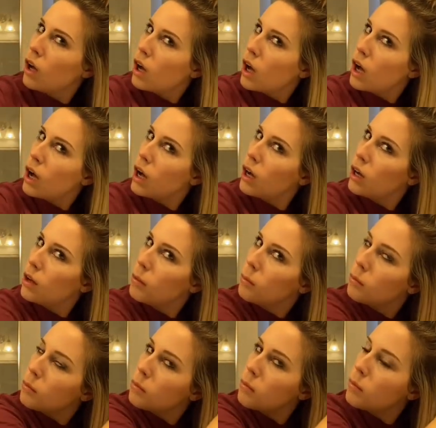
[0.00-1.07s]

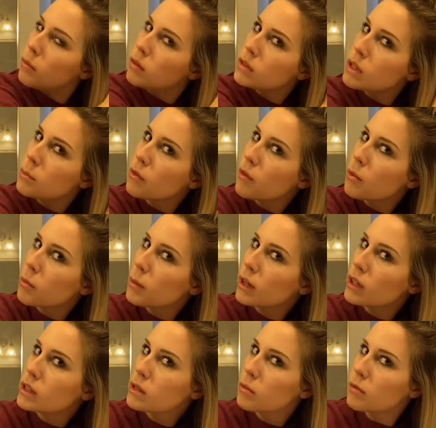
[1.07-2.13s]
Some of them are
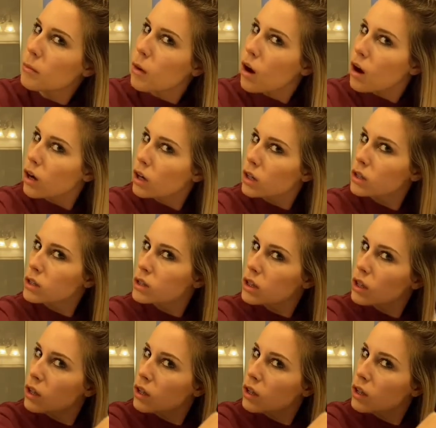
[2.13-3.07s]
married, some of them aren't.